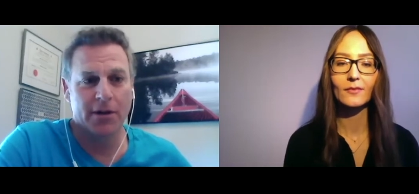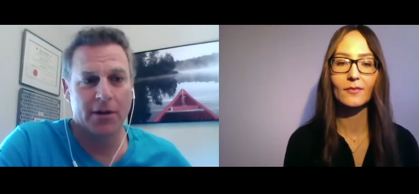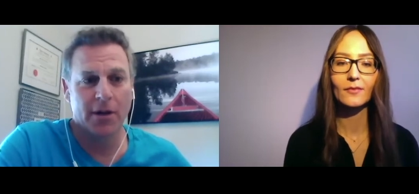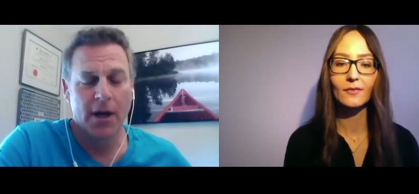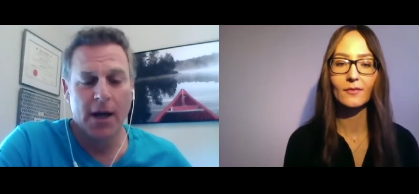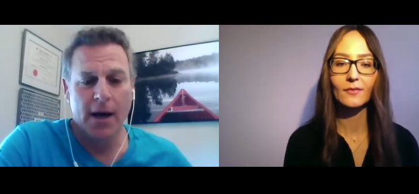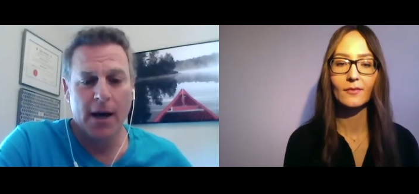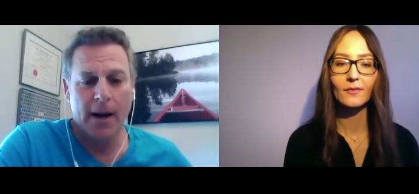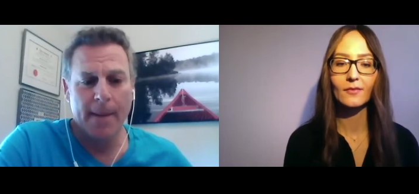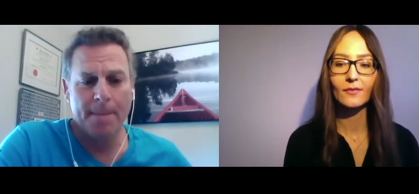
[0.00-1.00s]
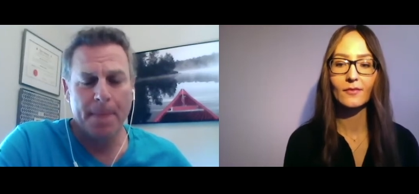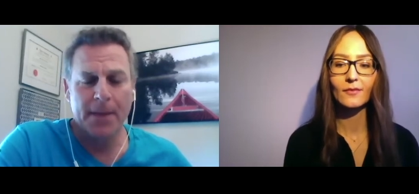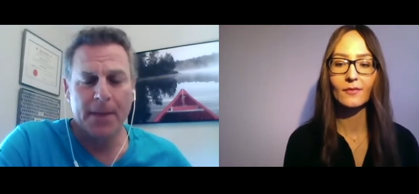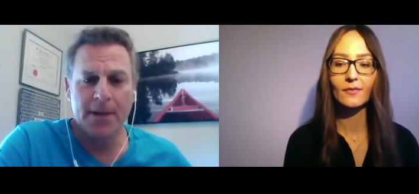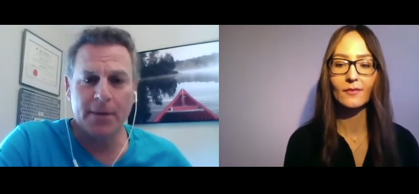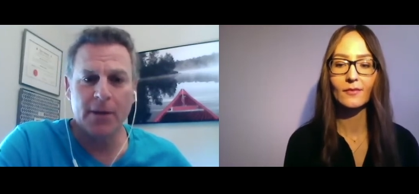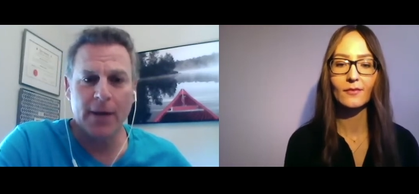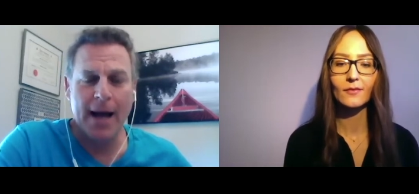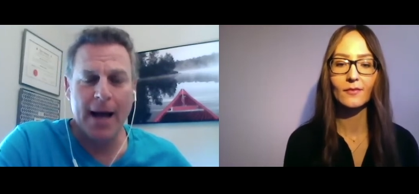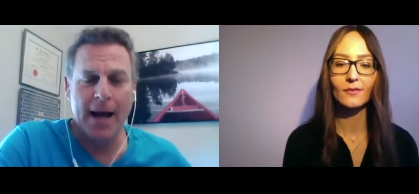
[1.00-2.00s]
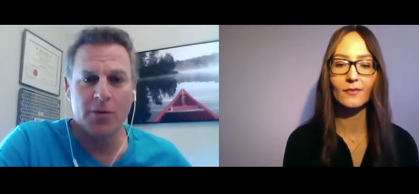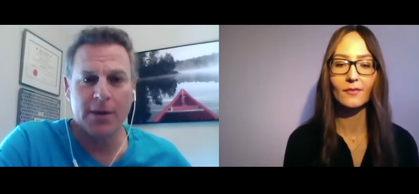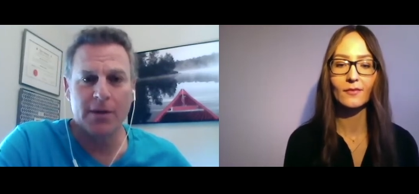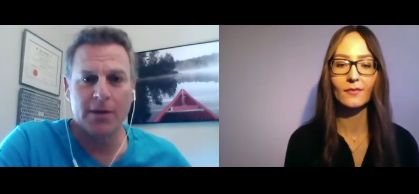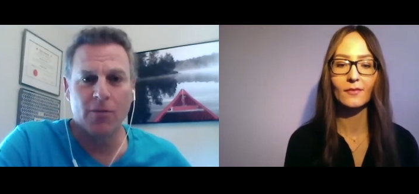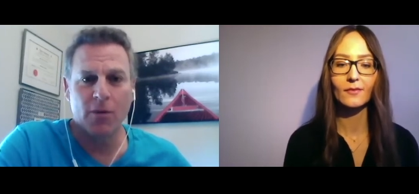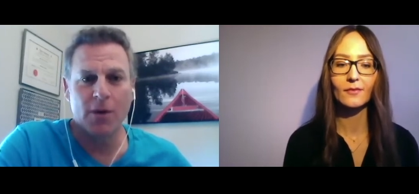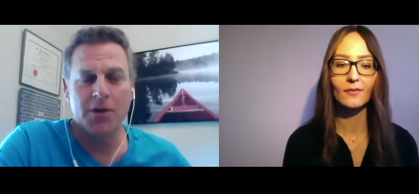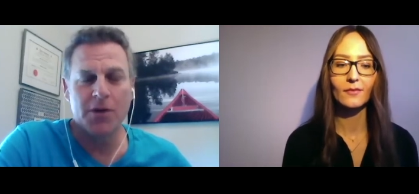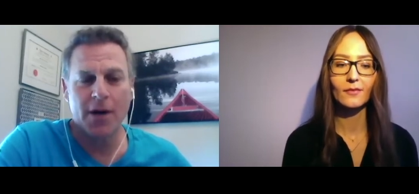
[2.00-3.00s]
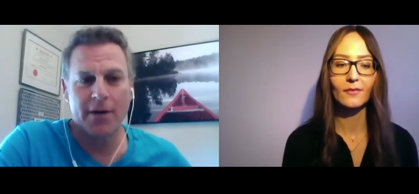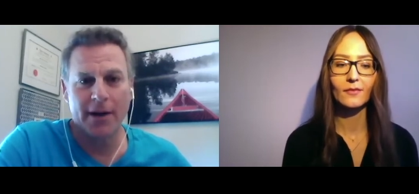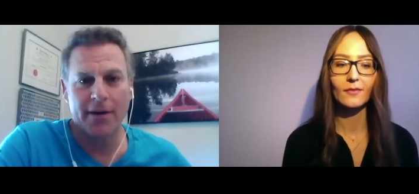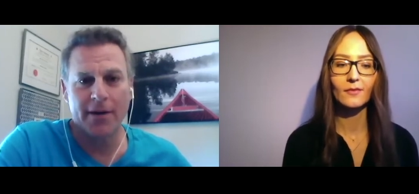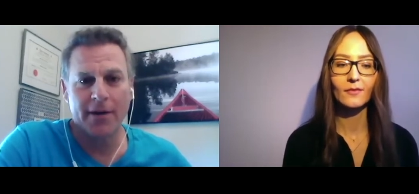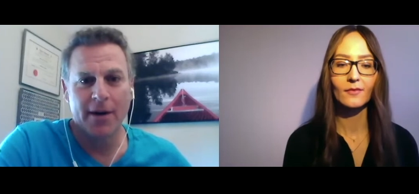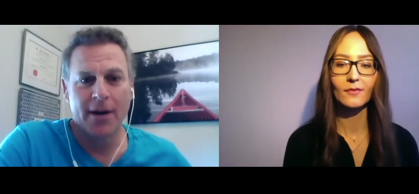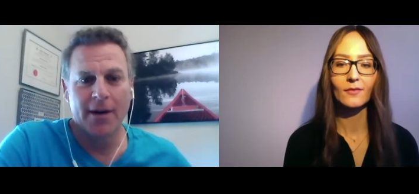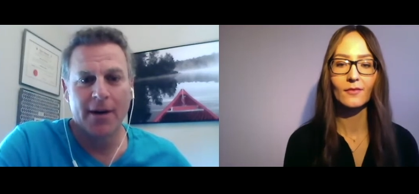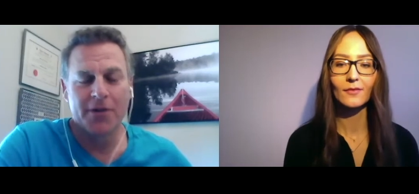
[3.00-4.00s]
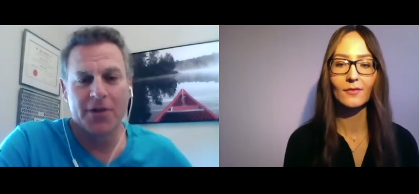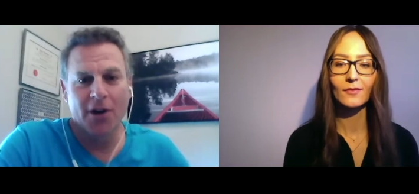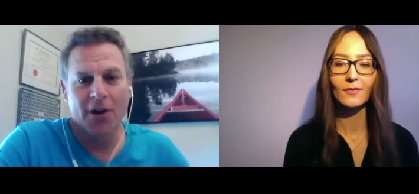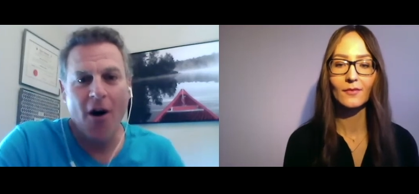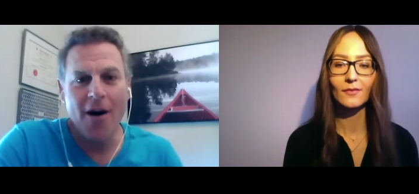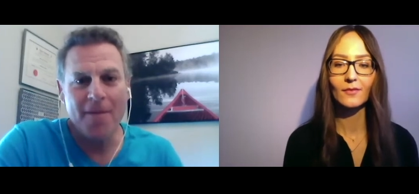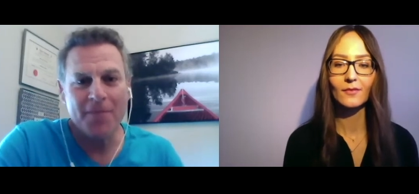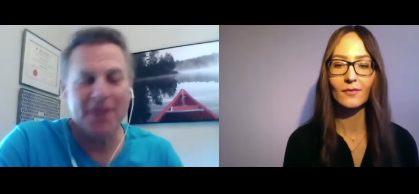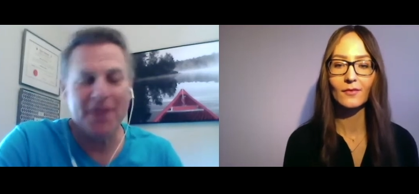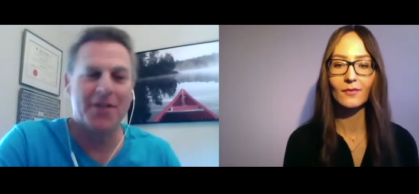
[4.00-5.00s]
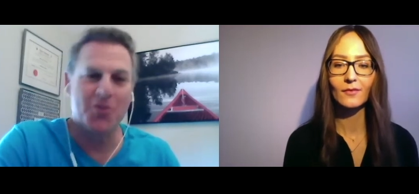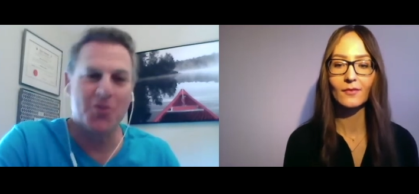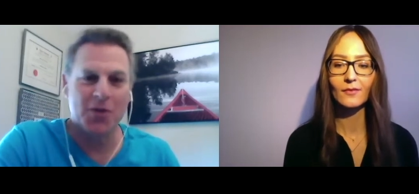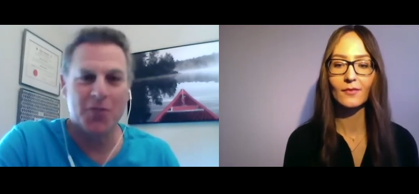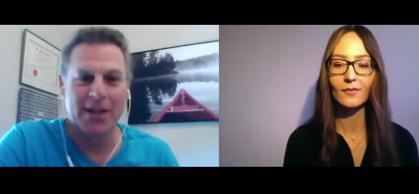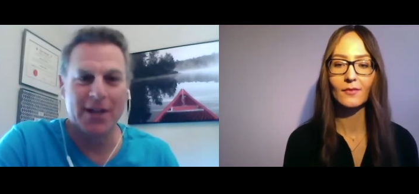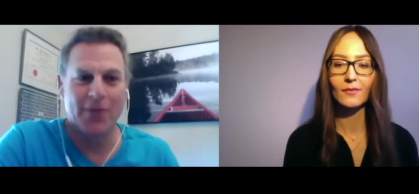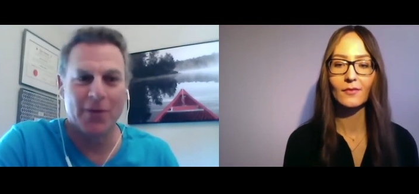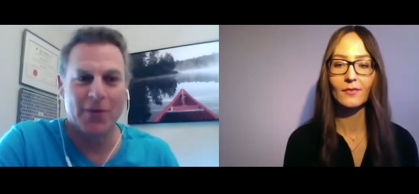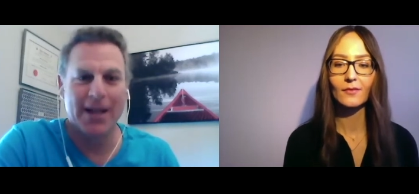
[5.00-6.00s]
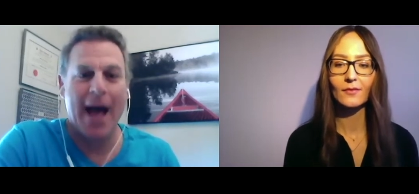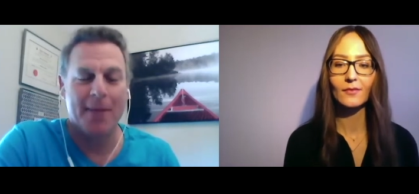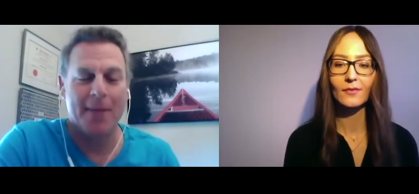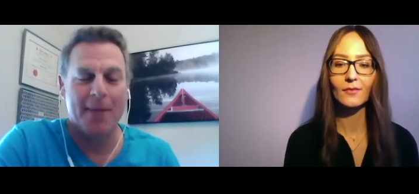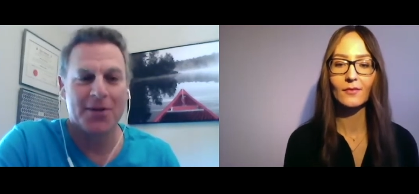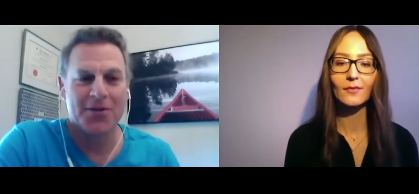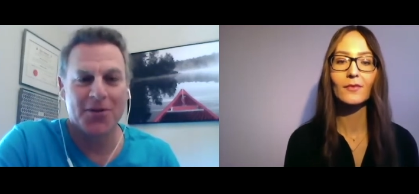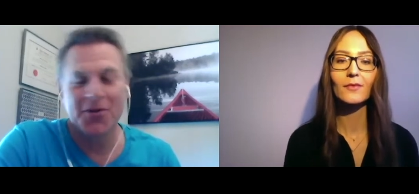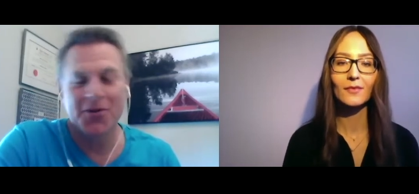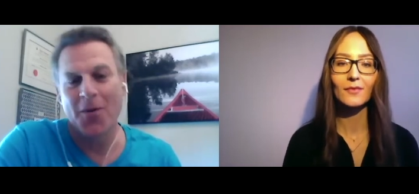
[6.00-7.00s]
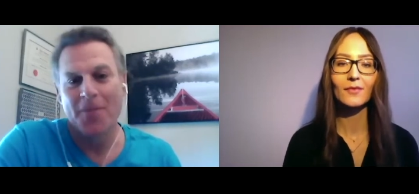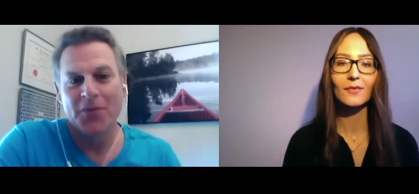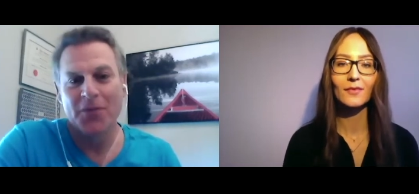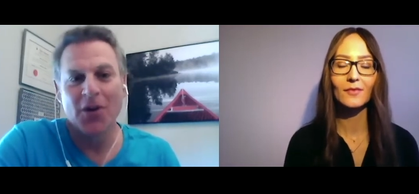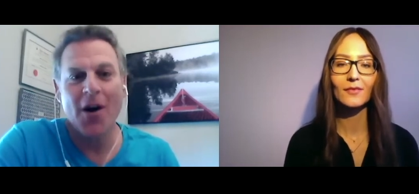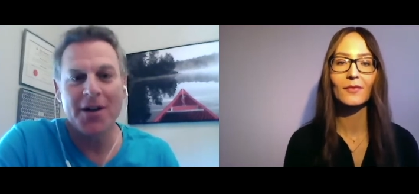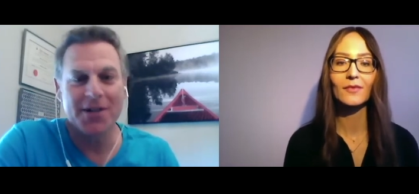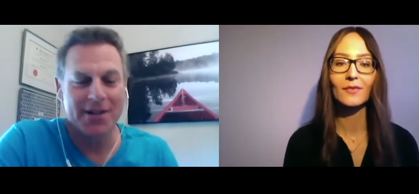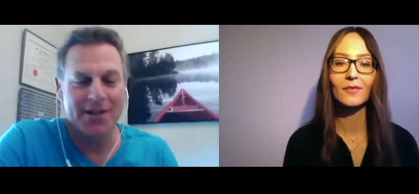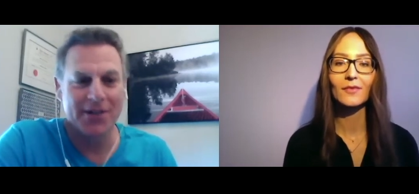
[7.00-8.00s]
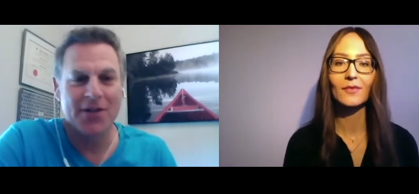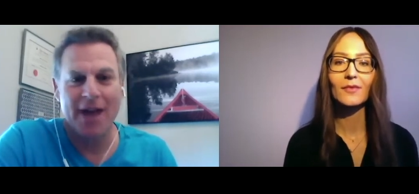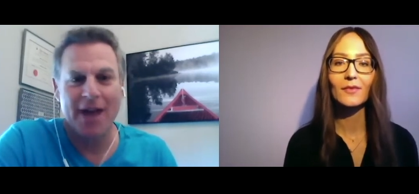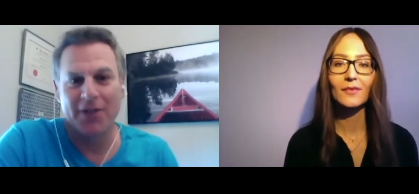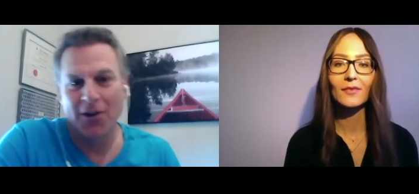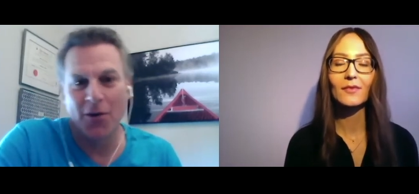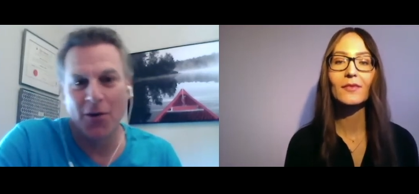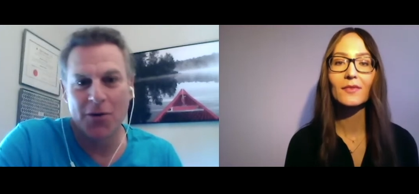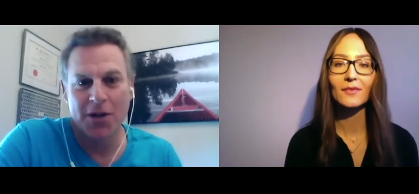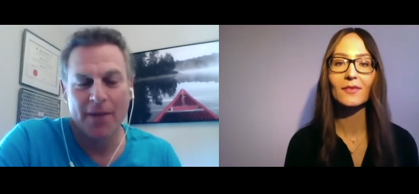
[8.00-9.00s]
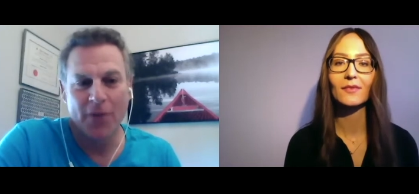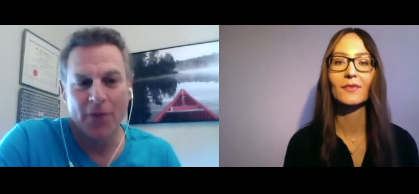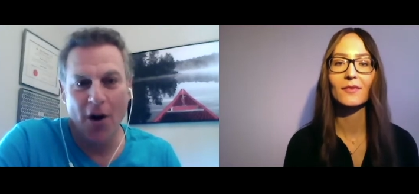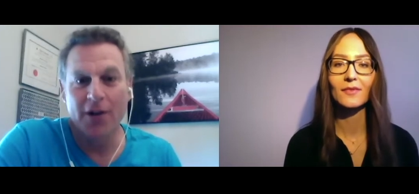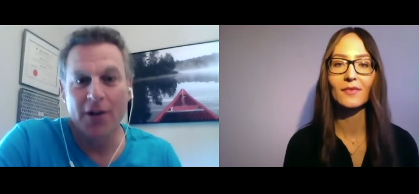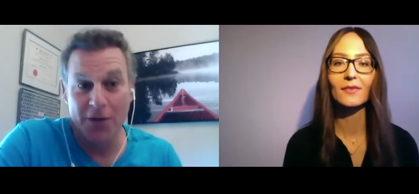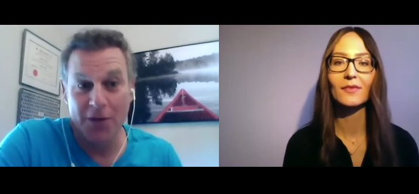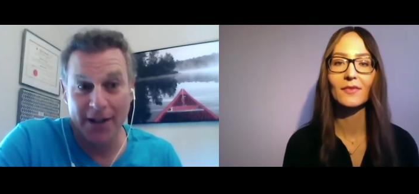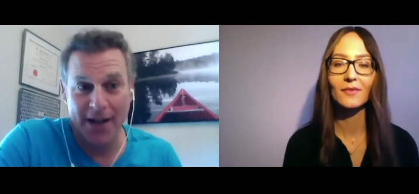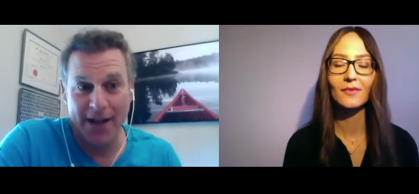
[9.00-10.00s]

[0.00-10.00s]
Speaker 1: Um, typically, what happens when when one side or the other there's the law, and then there's what's really what really happens. Oh, so the law is that deals have to close on closing days,